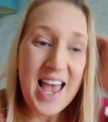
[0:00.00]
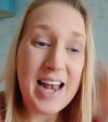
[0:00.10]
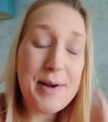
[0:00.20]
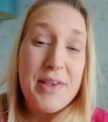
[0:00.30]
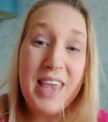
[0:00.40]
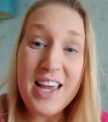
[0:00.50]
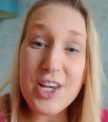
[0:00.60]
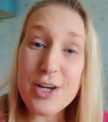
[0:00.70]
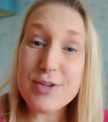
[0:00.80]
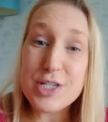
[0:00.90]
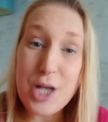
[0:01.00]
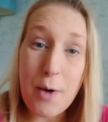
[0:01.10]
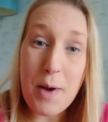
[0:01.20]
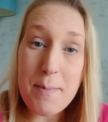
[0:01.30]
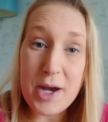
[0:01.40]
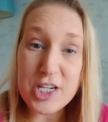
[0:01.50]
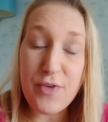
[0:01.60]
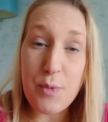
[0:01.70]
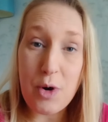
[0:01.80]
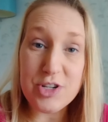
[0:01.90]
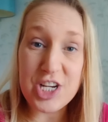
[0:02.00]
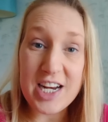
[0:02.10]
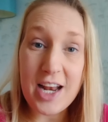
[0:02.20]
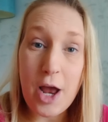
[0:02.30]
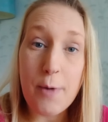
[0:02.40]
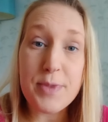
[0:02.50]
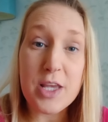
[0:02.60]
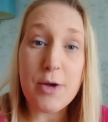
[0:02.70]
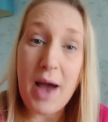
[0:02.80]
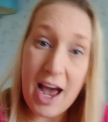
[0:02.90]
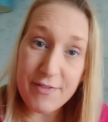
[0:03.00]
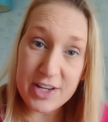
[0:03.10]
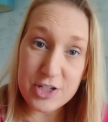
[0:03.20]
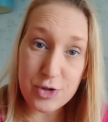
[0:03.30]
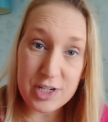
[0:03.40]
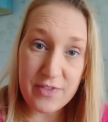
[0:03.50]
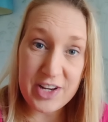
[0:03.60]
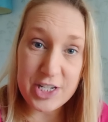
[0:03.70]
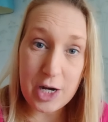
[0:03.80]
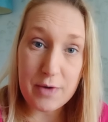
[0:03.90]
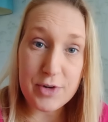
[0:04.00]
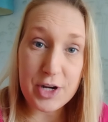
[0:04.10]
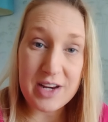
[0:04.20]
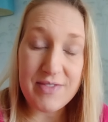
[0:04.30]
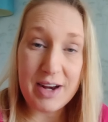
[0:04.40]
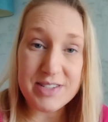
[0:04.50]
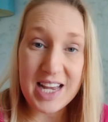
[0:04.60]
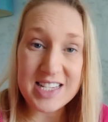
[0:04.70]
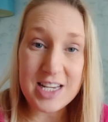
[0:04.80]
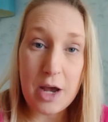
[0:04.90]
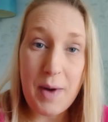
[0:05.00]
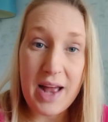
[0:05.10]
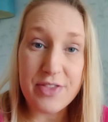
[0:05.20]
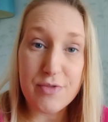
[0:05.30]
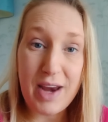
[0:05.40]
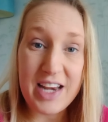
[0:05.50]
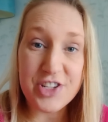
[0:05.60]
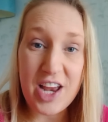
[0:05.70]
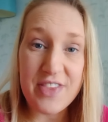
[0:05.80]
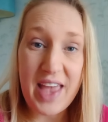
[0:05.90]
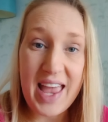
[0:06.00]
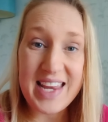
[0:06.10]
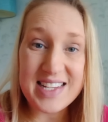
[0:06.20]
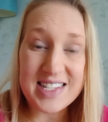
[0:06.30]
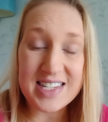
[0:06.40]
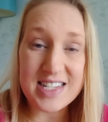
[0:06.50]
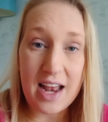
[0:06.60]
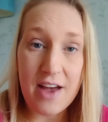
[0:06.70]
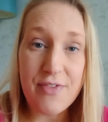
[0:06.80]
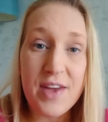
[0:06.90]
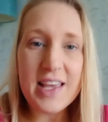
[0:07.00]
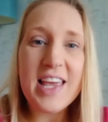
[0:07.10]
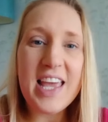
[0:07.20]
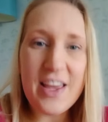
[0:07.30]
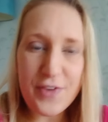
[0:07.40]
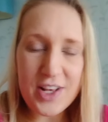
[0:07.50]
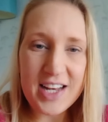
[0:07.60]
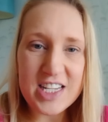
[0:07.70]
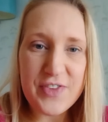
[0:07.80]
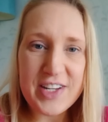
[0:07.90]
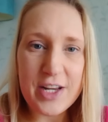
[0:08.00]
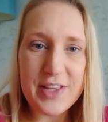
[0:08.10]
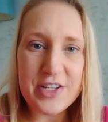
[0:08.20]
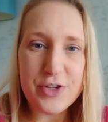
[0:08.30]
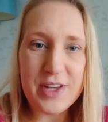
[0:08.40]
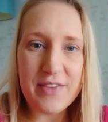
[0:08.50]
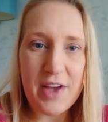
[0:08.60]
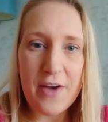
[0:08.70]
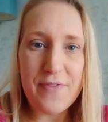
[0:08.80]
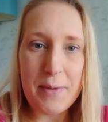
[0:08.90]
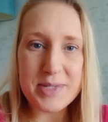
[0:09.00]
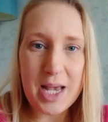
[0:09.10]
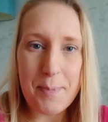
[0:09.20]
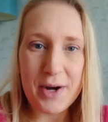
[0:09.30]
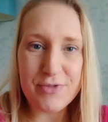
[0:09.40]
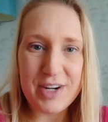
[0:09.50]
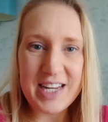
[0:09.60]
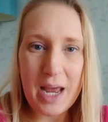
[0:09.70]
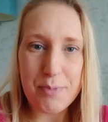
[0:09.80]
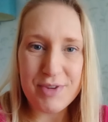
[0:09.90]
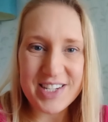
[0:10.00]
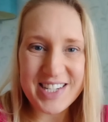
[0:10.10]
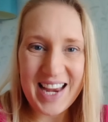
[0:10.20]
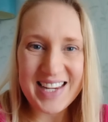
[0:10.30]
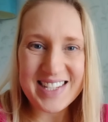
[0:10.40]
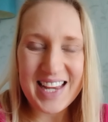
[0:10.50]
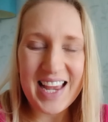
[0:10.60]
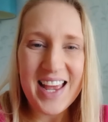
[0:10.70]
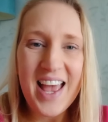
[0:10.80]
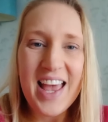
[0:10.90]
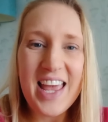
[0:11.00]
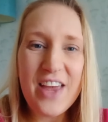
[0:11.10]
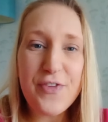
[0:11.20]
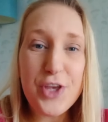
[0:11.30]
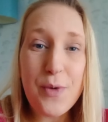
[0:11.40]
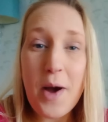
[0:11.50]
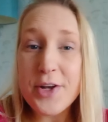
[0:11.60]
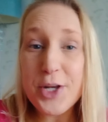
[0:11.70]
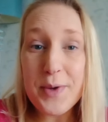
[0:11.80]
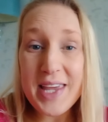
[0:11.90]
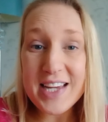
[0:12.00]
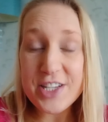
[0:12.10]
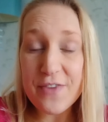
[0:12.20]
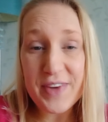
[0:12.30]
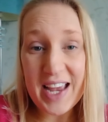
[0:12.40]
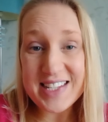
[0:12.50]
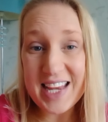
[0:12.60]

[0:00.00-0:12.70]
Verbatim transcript: Anyway, thank you so much for watching. I hope that you have enjoyed the video of looking around Tesco and the range at their Easter stuff. If you like this video, then do give it a thumbs up. I'd really appreciate it. If you are new here, don't forget to